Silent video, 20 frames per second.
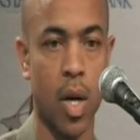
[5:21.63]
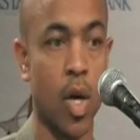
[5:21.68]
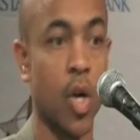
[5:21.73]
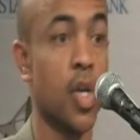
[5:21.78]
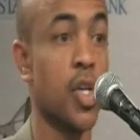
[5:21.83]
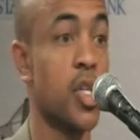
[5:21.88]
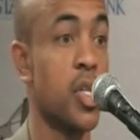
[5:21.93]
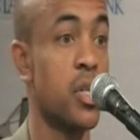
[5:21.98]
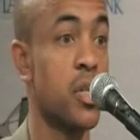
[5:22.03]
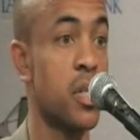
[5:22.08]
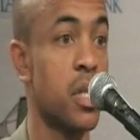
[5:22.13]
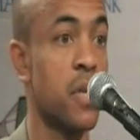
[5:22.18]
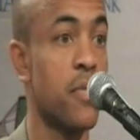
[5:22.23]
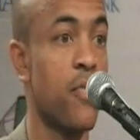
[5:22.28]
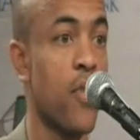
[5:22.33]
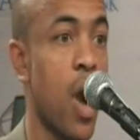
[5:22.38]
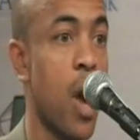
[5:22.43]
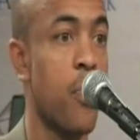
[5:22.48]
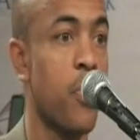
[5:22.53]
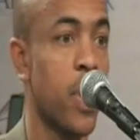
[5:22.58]
urgency
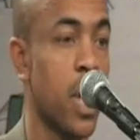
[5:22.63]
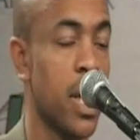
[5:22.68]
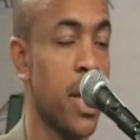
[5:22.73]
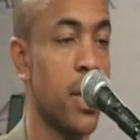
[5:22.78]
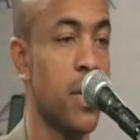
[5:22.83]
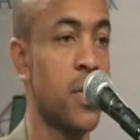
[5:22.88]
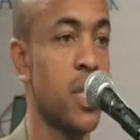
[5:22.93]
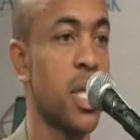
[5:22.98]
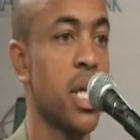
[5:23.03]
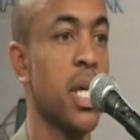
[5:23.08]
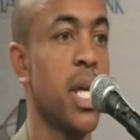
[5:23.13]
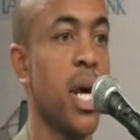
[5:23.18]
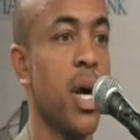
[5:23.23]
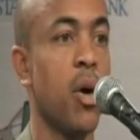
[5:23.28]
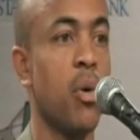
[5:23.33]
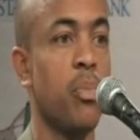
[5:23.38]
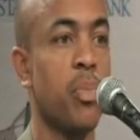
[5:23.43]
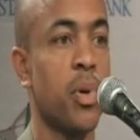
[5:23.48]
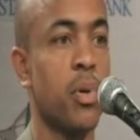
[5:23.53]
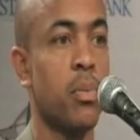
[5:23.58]
for our players to get
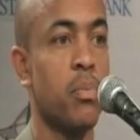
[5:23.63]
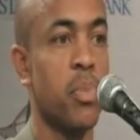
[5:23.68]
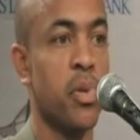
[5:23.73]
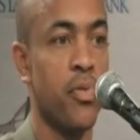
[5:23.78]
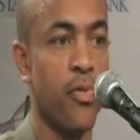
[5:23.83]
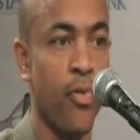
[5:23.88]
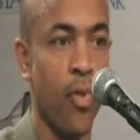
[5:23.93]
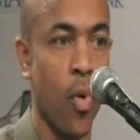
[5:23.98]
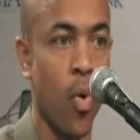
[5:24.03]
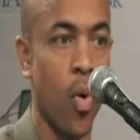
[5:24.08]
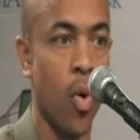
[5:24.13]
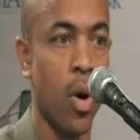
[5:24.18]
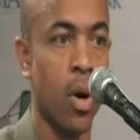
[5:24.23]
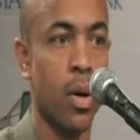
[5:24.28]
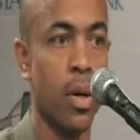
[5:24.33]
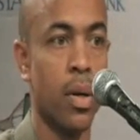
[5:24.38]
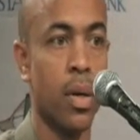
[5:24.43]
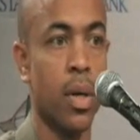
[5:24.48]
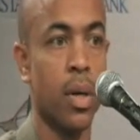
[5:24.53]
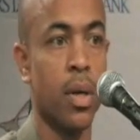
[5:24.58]
help
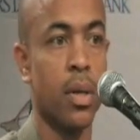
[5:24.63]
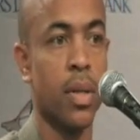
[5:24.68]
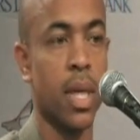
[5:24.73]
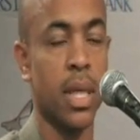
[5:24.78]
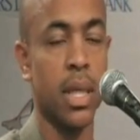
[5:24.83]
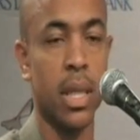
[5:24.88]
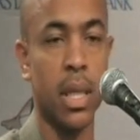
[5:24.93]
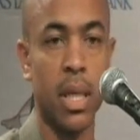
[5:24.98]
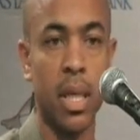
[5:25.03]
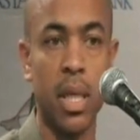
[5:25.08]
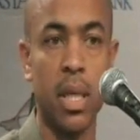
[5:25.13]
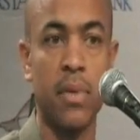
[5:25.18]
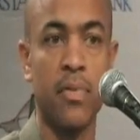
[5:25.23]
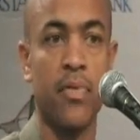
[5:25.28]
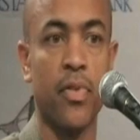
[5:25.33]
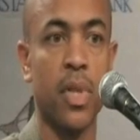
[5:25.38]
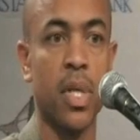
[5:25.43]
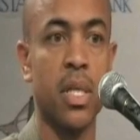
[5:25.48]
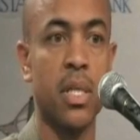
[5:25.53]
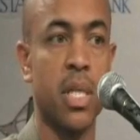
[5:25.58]
before they
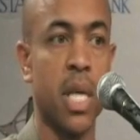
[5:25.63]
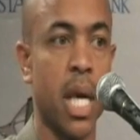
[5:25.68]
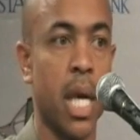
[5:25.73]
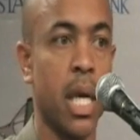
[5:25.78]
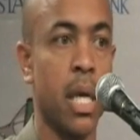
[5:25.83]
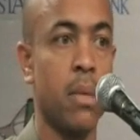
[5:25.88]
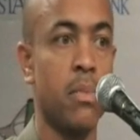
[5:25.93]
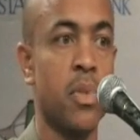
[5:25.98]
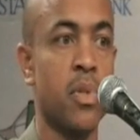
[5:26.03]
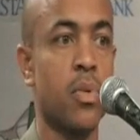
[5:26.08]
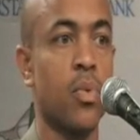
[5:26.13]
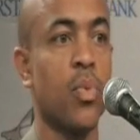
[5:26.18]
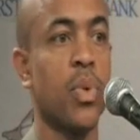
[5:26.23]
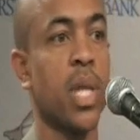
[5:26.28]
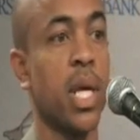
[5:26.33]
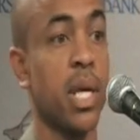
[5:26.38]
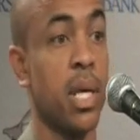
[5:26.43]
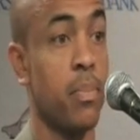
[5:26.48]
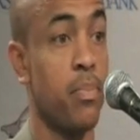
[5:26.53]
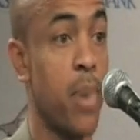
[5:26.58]
leave for these games,
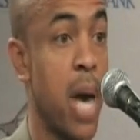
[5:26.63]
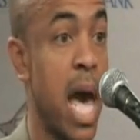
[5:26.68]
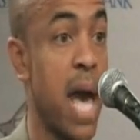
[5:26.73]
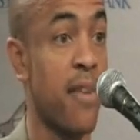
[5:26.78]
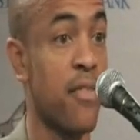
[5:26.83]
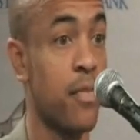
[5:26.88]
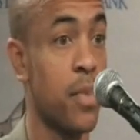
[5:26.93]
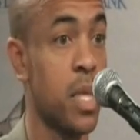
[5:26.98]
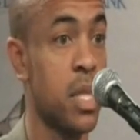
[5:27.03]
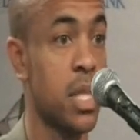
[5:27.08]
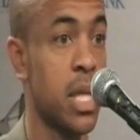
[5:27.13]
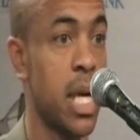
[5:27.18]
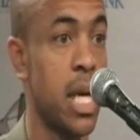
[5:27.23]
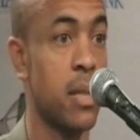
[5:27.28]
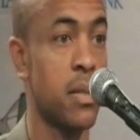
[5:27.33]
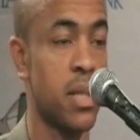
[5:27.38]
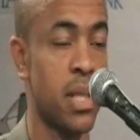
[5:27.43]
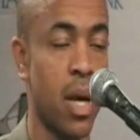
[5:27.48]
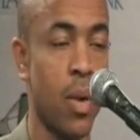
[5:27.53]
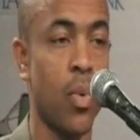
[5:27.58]
when they get back from these
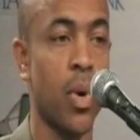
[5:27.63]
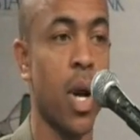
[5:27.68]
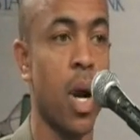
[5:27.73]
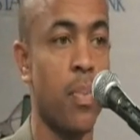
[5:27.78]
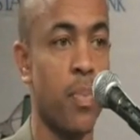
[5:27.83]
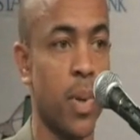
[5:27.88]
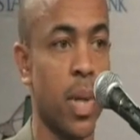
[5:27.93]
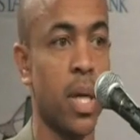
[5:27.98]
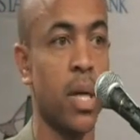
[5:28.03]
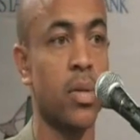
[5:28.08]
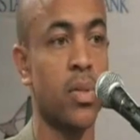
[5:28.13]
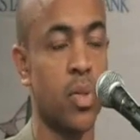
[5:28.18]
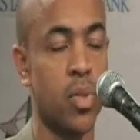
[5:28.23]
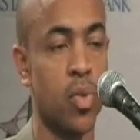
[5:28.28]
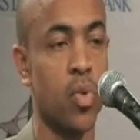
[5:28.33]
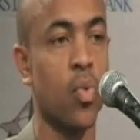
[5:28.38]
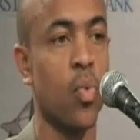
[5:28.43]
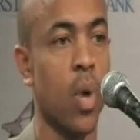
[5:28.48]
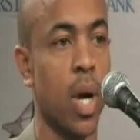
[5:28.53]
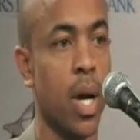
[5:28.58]
games, because I want our players
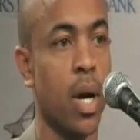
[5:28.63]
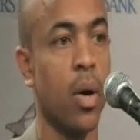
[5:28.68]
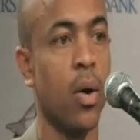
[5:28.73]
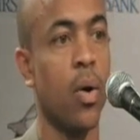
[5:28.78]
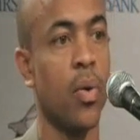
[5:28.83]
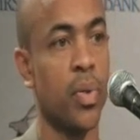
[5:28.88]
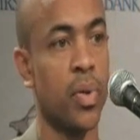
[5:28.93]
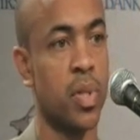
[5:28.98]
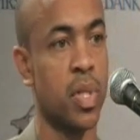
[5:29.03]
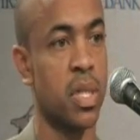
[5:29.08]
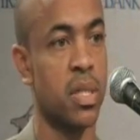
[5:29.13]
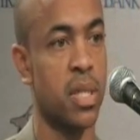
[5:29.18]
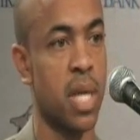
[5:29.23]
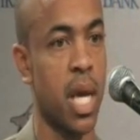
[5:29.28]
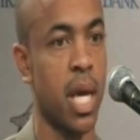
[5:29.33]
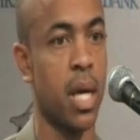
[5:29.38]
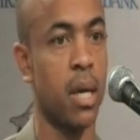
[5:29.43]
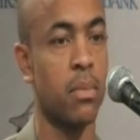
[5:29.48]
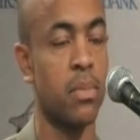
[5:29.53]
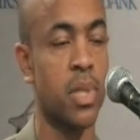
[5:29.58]
to do well on those
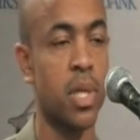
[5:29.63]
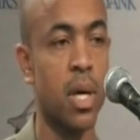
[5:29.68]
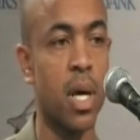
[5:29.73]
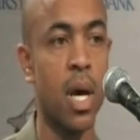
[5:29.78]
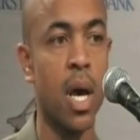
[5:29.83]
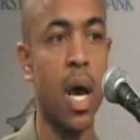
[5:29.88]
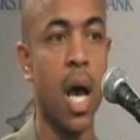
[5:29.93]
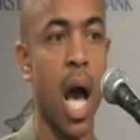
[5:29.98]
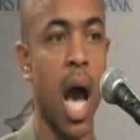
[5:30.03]
exams.